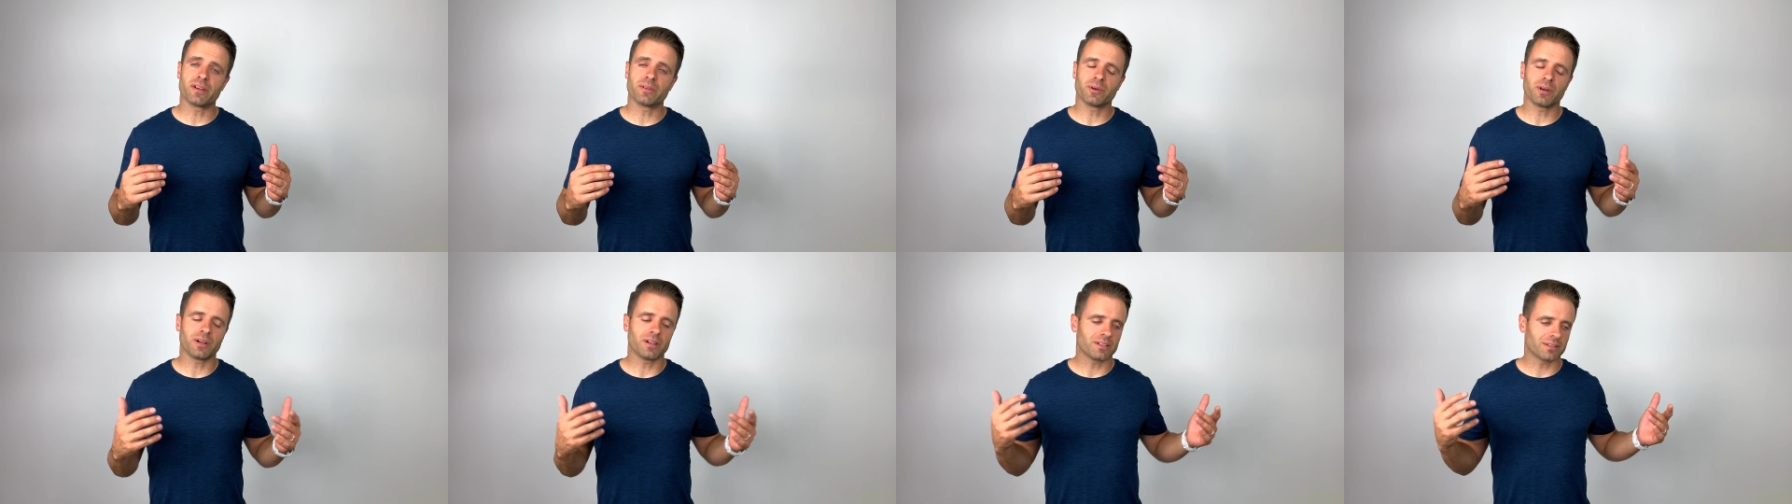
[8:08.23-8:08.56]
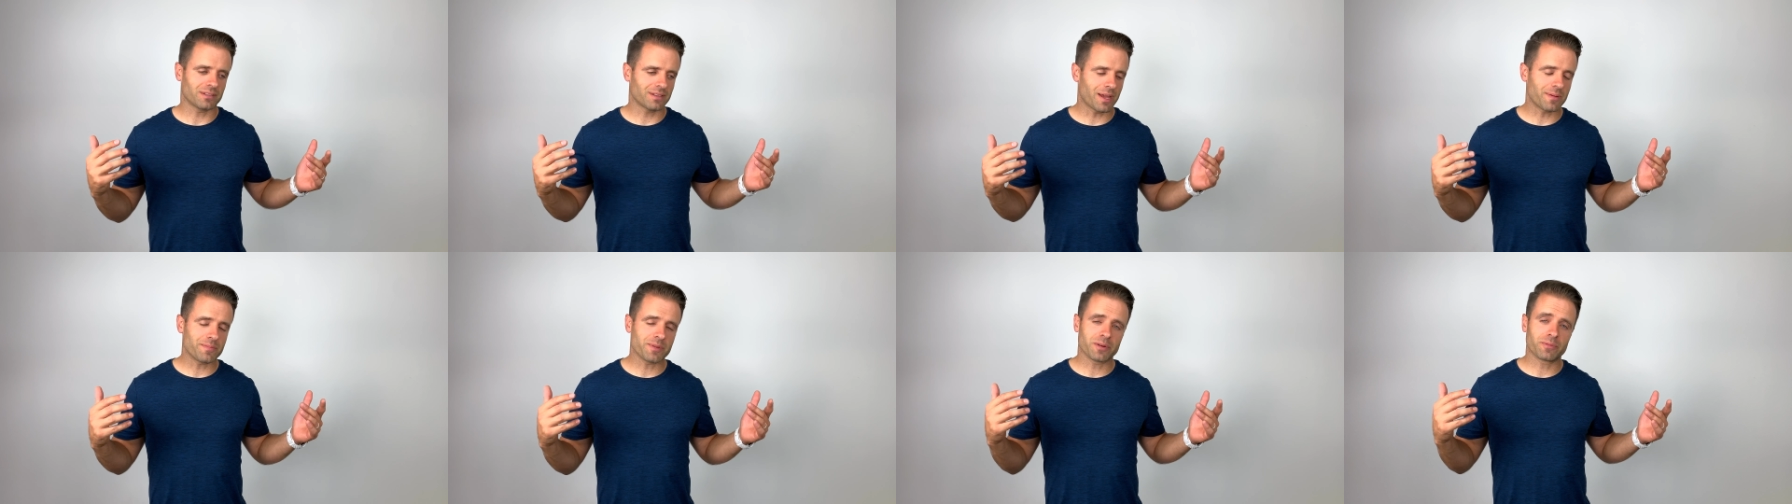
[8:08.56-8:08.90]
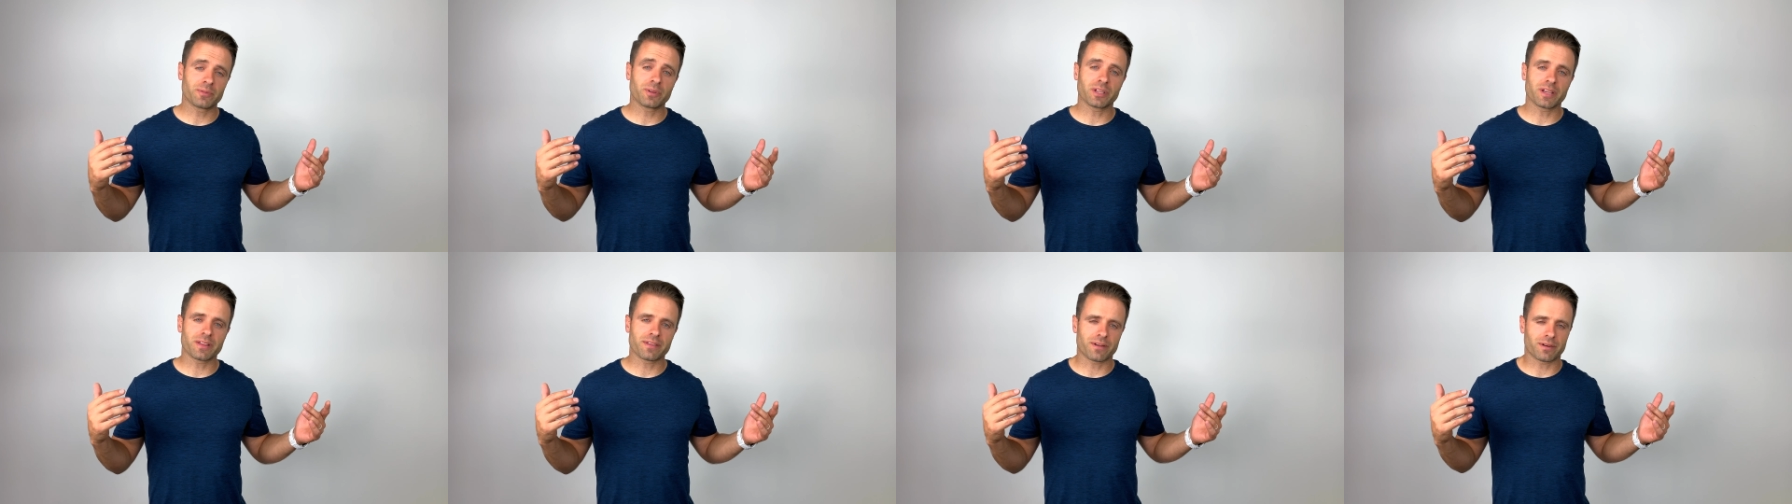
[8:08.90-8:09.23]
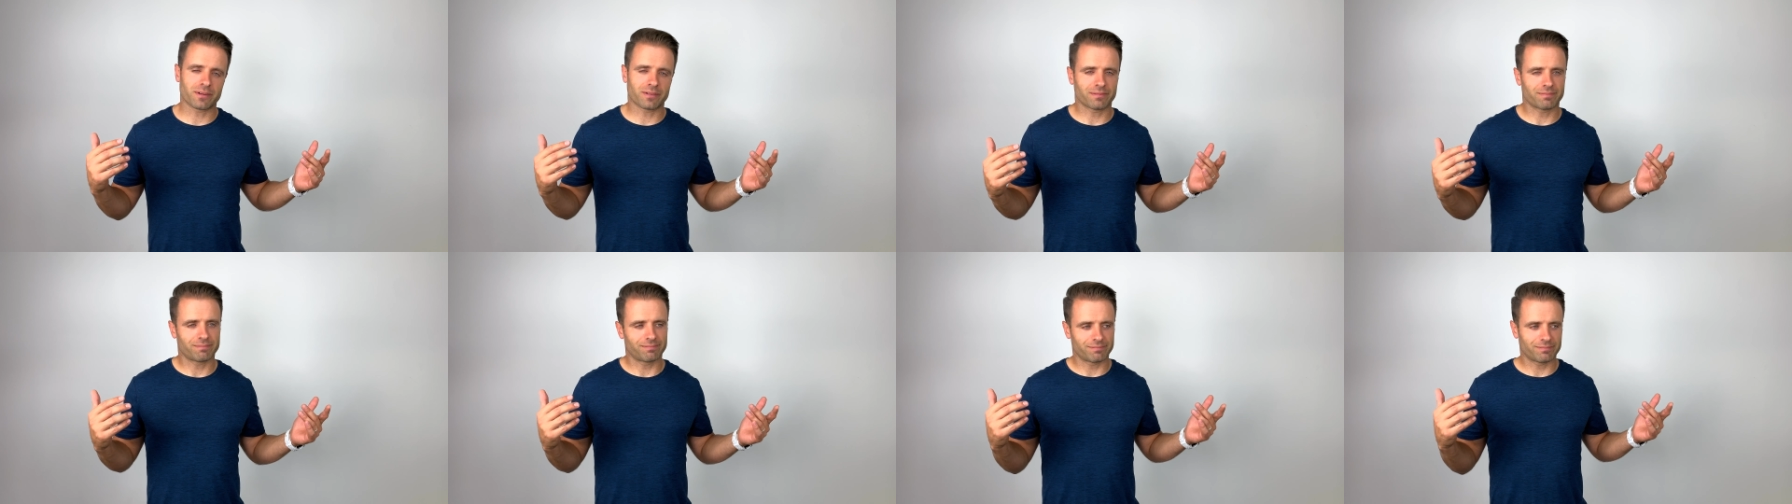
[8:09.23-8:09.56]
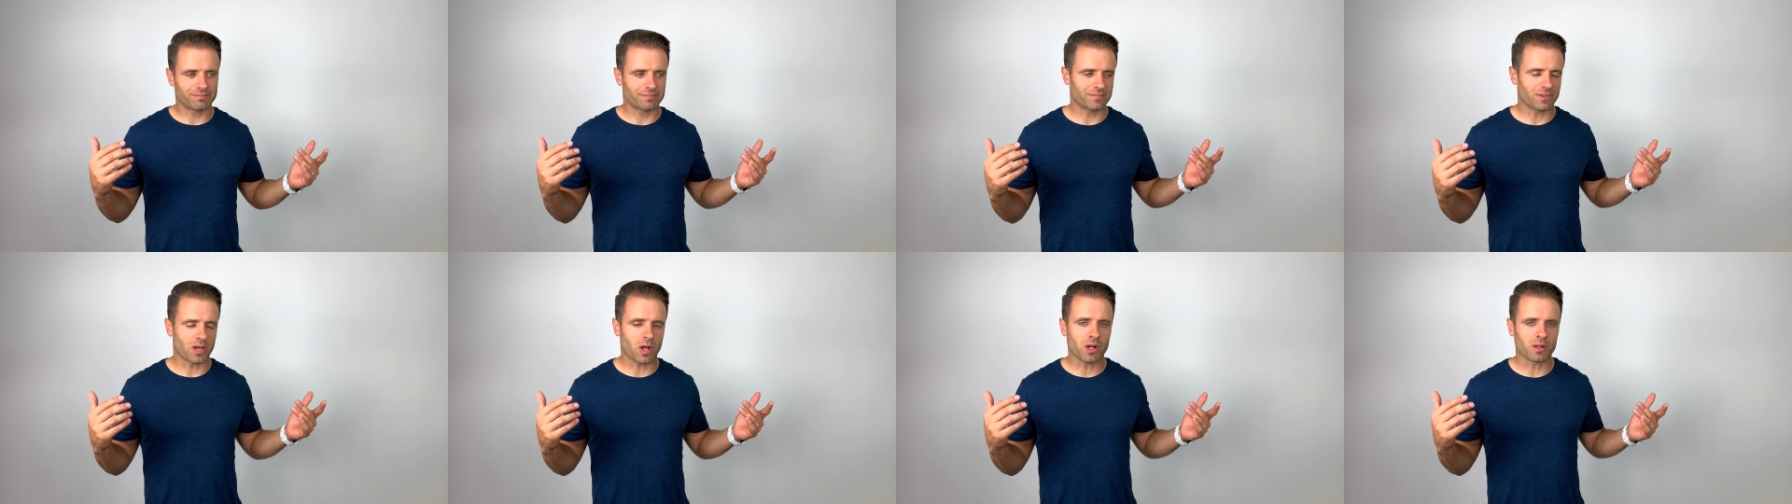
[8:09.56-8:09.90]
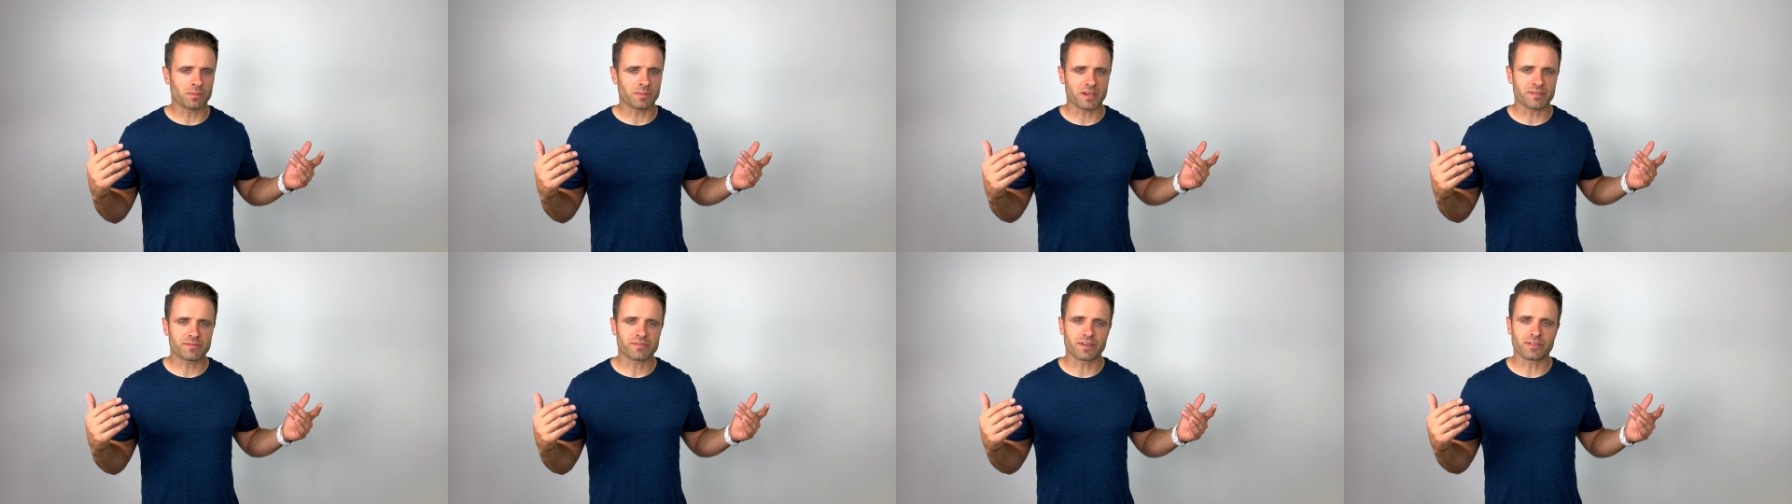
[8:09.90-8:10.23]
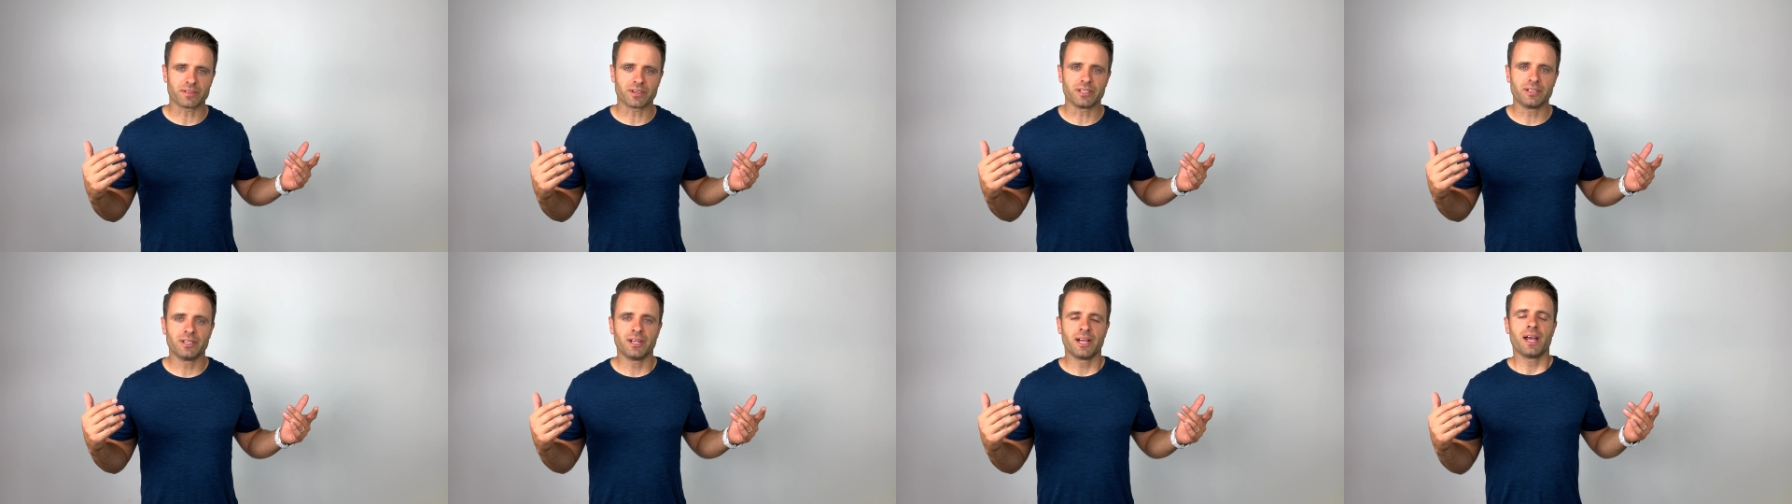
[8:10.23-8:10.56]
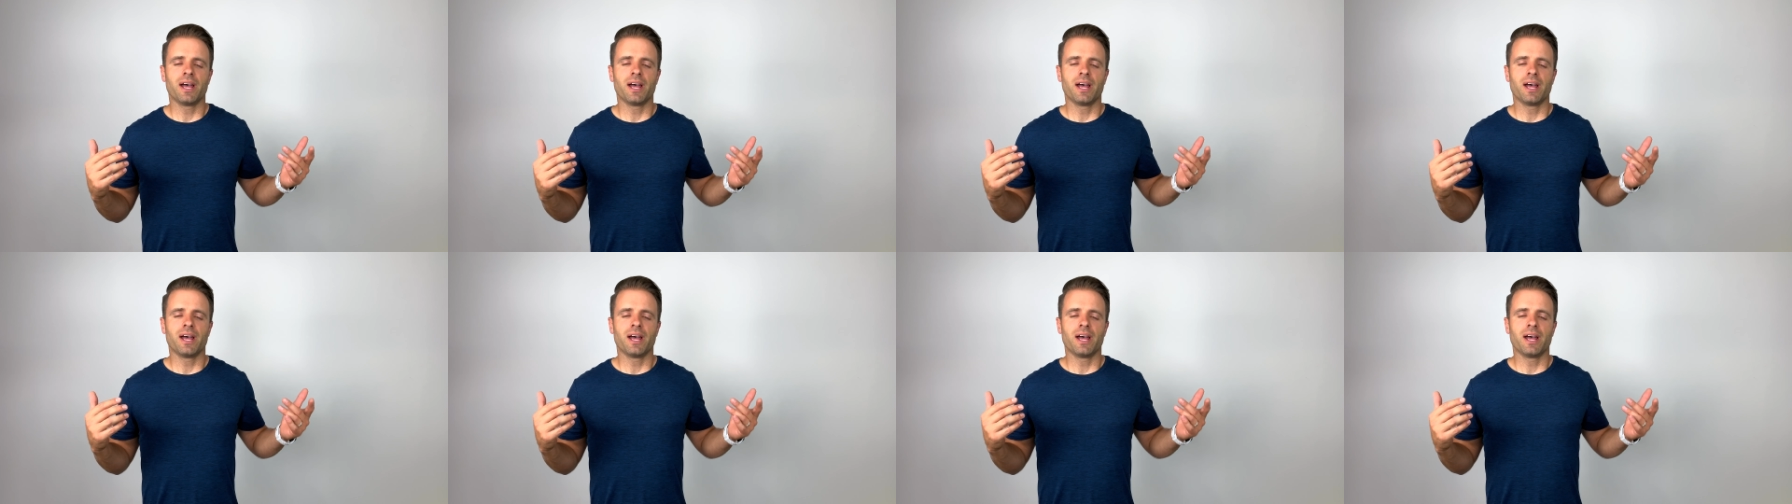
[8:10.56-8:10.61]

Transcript: Well, I mean, really, they're all my favorite.